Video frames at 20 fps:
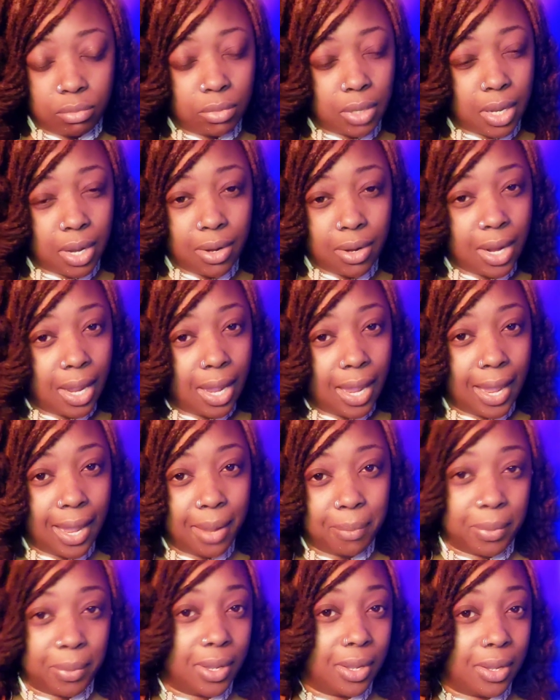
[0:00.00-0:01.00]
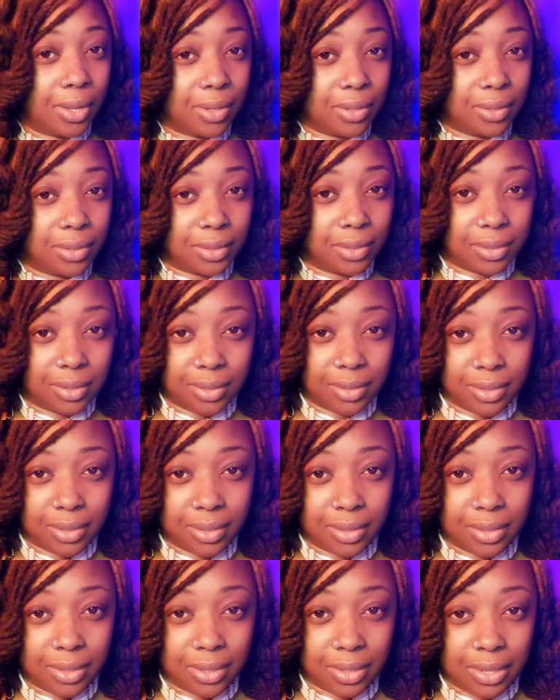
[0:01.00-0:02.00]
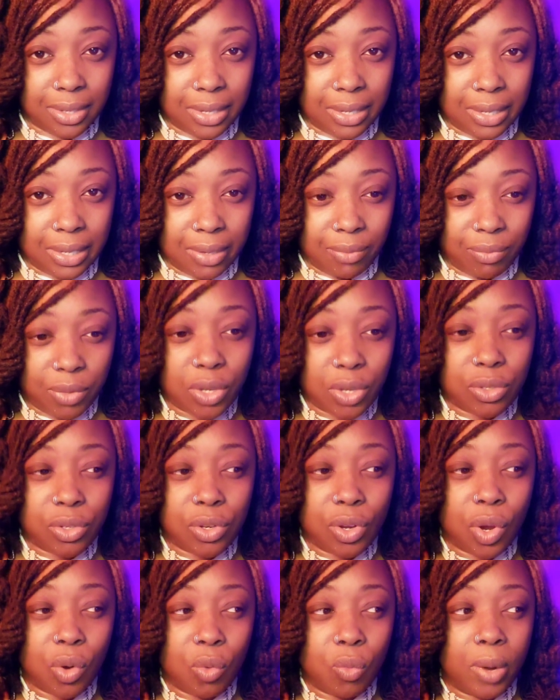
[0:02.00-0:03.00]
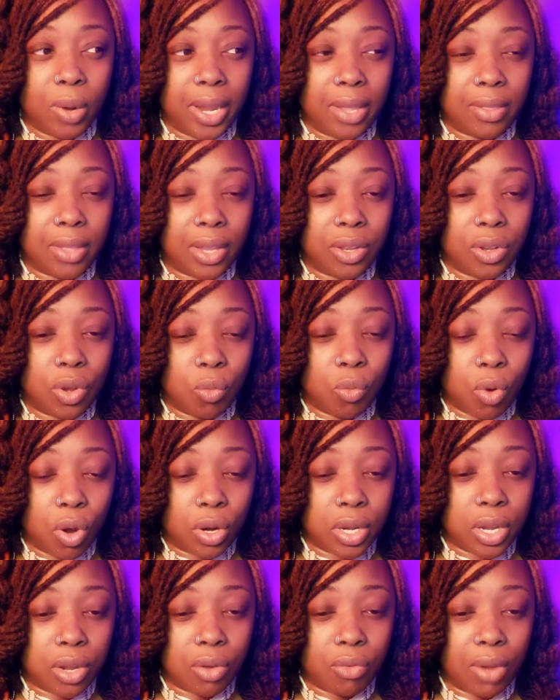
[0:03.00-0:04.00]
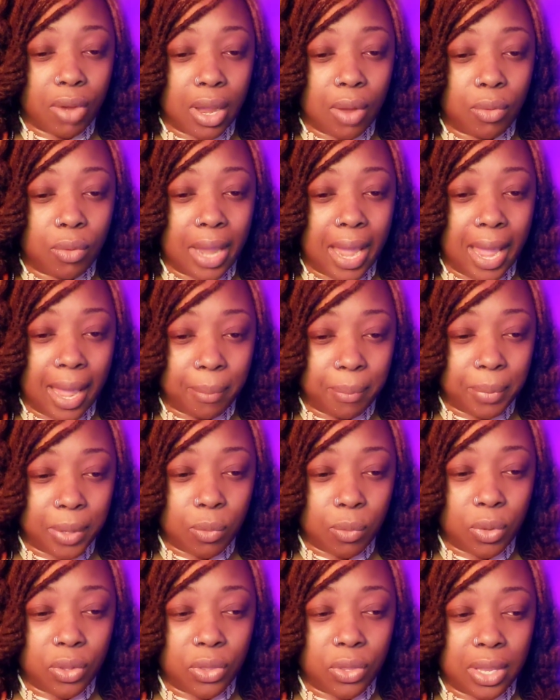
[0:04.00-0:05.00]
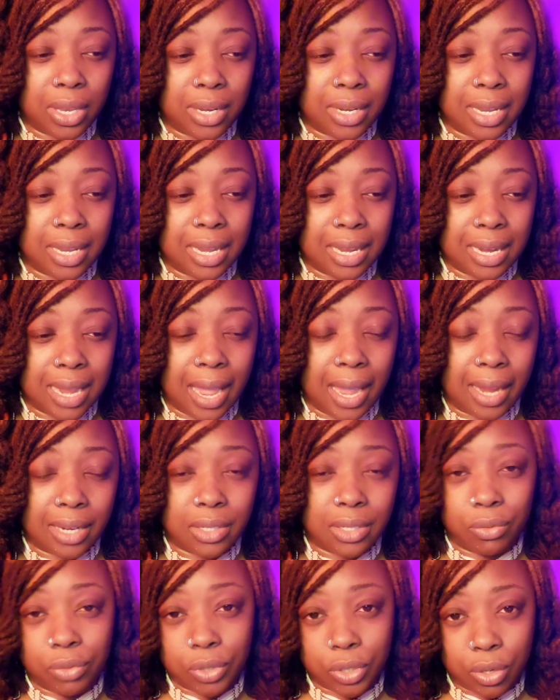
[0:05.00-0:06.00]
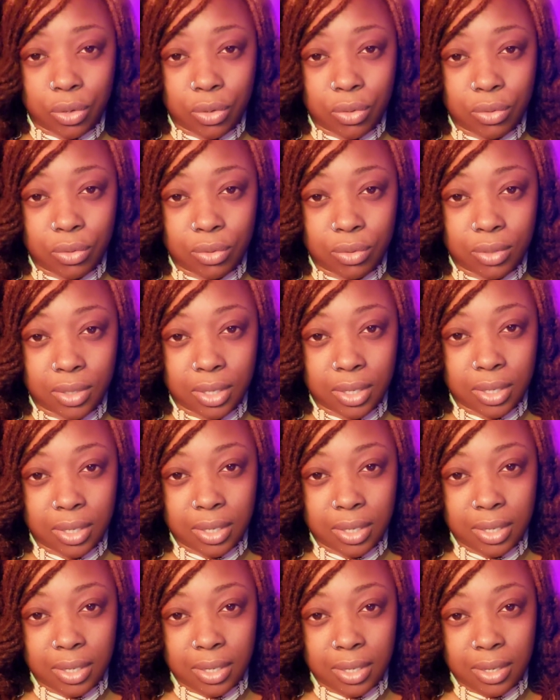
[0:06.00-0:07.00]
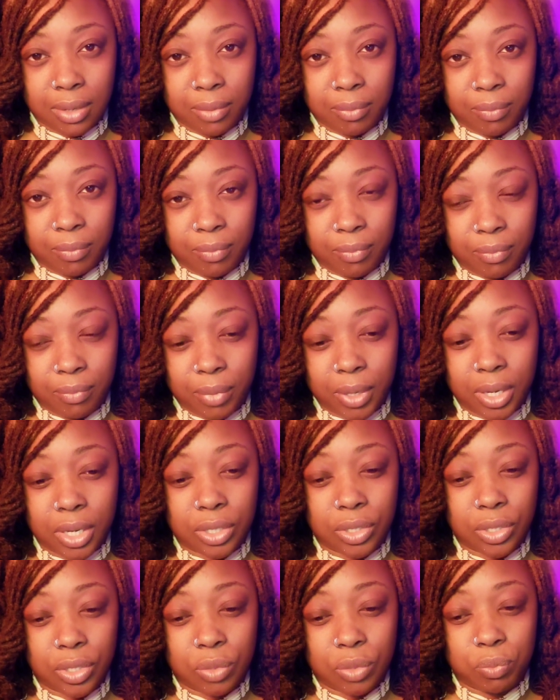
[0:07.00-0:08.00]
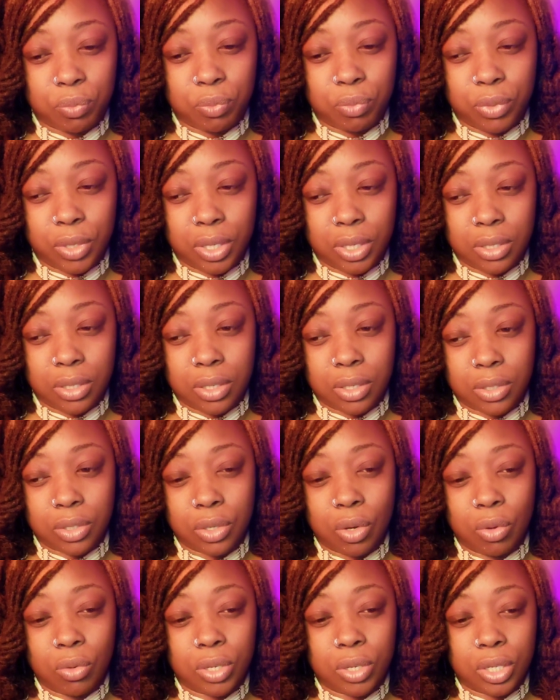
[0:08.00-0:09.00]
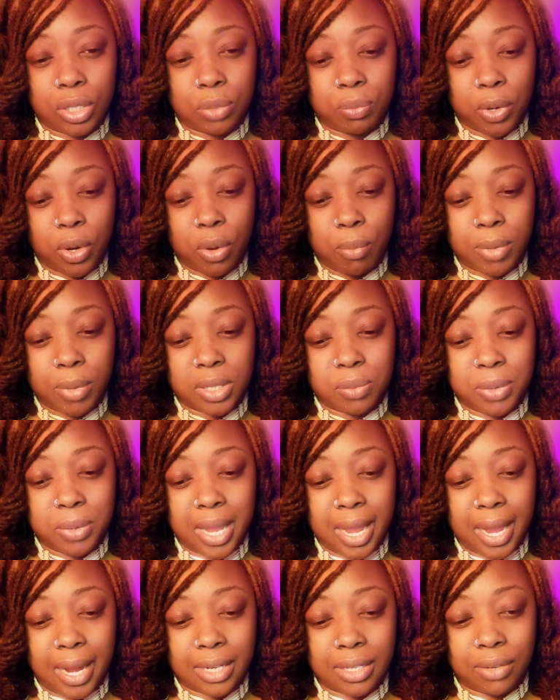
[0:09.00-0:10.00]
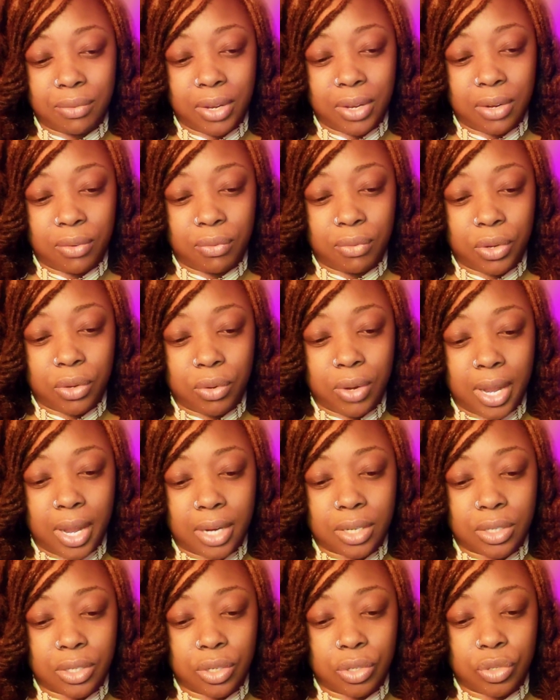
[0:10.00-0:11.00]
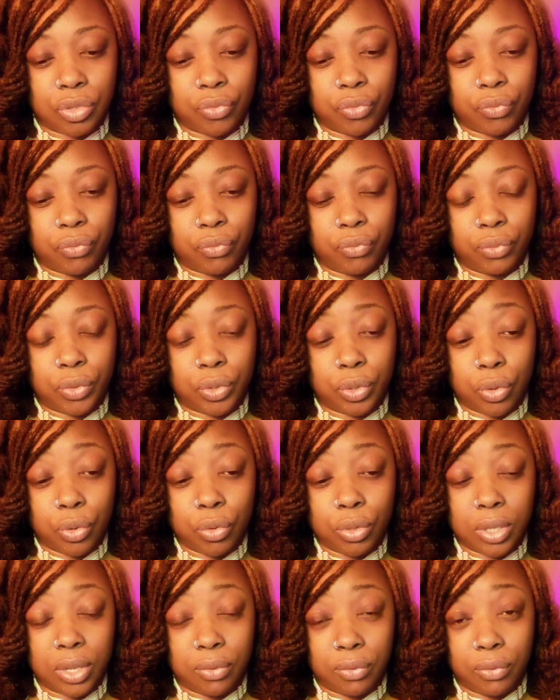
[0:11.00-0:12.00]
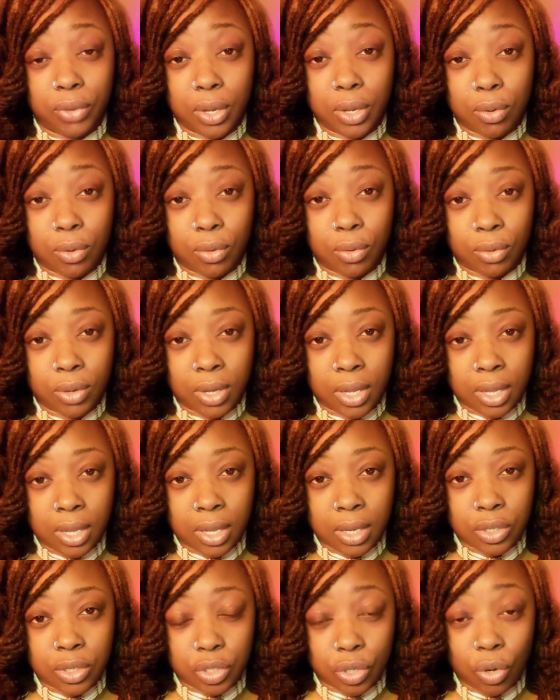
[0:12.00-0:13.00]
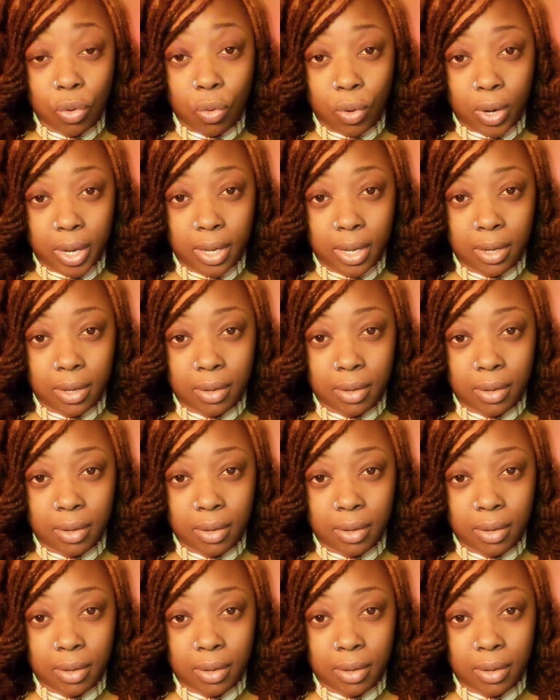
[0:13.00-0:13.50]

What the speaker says: they're not happy. There's no way that you're walking around happy with an inactive soul, because the soul and the spirit must be activated for you to actually truly feel joy.